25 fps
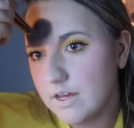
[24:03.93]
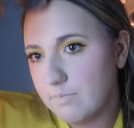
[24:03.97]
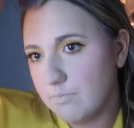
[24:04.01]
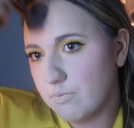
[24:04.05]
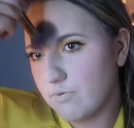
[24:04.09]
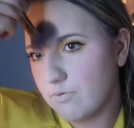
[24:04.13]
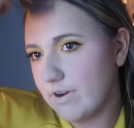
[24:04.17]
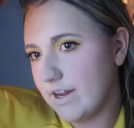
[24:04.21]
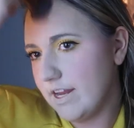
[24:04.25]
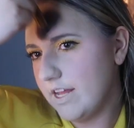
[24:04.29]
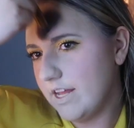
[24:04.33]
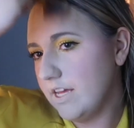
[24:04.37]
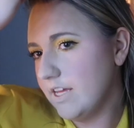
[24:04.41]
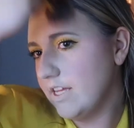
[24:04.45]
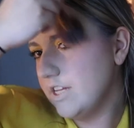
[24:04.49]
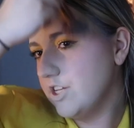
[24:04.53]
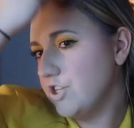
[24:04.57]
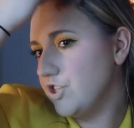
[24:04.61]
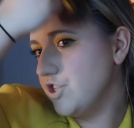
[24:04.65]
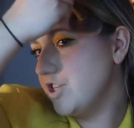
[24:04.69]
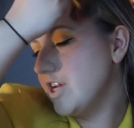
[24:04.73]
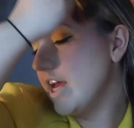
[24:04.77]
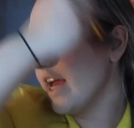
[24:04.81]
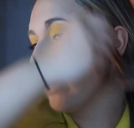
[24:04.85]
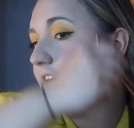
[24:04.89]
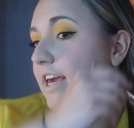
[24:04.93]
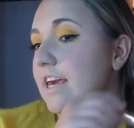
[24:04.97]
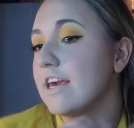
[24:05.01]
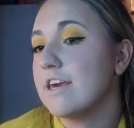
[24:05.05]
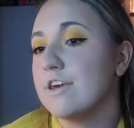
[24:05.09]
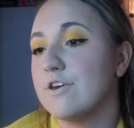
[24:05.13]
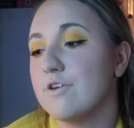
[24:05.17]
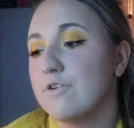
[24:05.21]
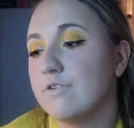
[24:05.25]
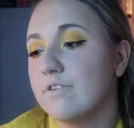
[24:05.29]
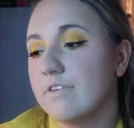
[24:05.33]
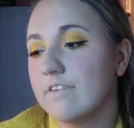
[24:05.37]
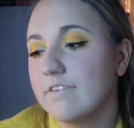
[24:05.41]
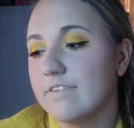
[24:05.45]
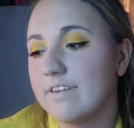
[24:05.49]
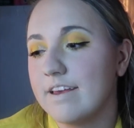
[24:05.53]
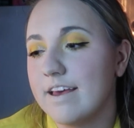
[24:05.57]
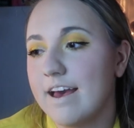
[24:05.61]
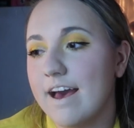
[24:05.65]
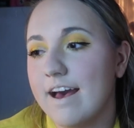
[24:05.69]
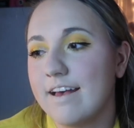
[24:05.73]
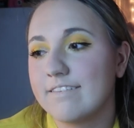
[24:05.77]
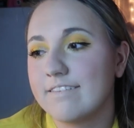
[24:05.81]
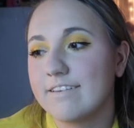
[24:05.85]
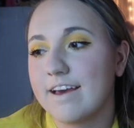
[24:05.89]
Brenna and Jake, he uses
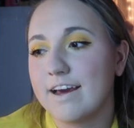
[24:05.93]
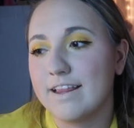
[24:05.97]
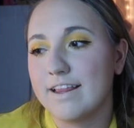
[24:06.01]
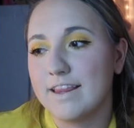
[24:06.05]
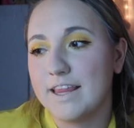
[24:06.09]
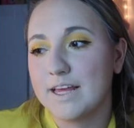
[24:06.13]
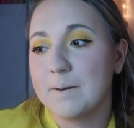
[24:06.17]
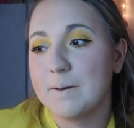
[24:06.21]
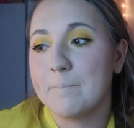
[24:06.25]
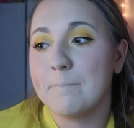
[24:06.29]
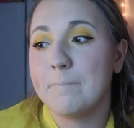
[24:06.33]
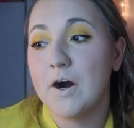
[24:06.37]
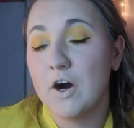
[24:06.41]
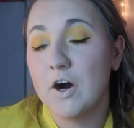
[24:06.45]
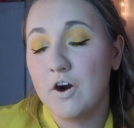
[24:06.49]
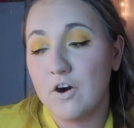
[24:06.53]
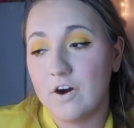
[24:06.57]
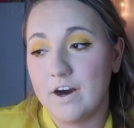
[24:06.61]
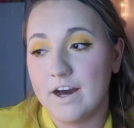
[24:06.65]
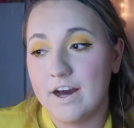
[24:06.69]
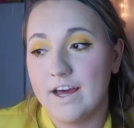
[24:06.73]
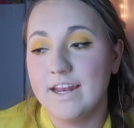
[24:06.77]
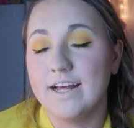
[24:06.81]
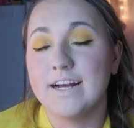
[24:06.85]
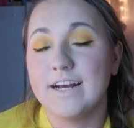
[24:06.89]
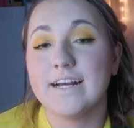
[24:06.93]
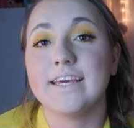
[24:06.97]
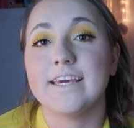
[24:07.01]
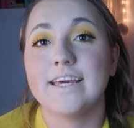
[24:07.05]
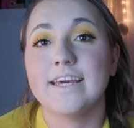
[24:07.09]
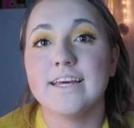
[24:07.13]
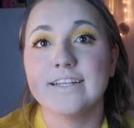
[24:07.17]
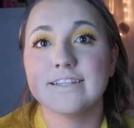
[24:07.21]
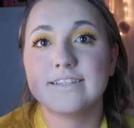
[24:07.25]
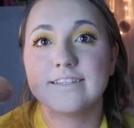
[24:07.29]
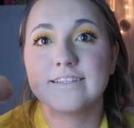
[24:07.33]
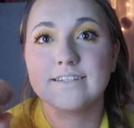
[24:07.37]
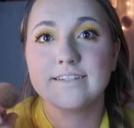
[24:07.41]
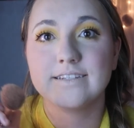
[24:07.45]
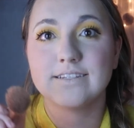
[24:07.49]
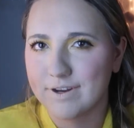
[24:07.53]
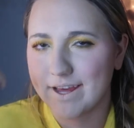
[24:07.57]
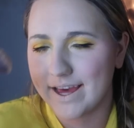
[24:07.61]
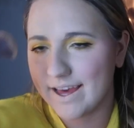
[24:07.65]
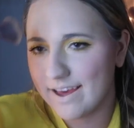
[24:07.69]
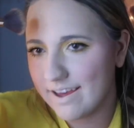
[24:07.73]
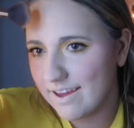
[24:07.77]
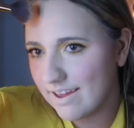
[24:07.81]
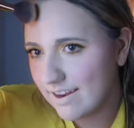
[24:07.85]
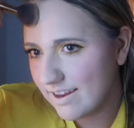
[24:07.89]
it as kind of like a pawn against her
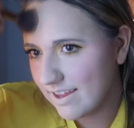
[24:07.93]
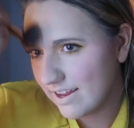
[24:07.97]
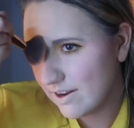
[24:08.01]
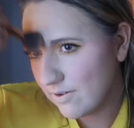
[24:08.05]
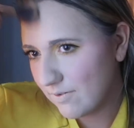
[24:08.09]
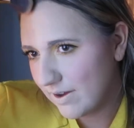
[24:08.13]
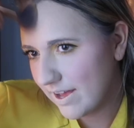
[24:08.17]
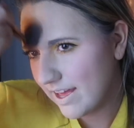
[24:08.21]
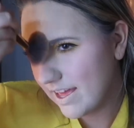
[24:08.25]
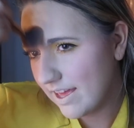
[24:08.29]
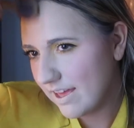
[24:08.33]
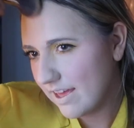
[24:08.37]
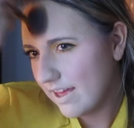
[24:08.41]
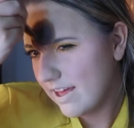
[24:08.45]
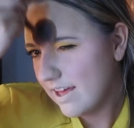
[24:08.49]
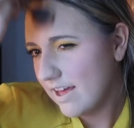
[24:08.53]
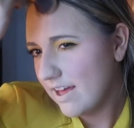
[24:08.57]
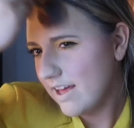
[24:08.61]
dad in a way.